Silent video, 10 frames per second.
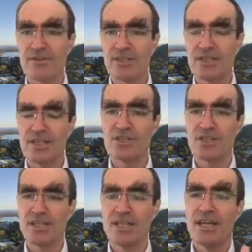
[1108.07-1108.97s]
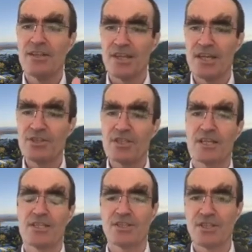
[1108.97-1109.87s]
The teaching, the
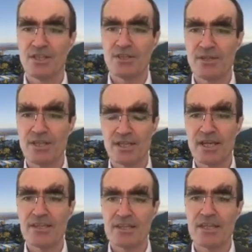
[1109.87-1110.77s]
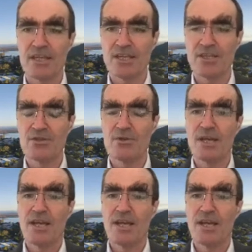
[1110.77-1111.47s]
education that you get at the ANU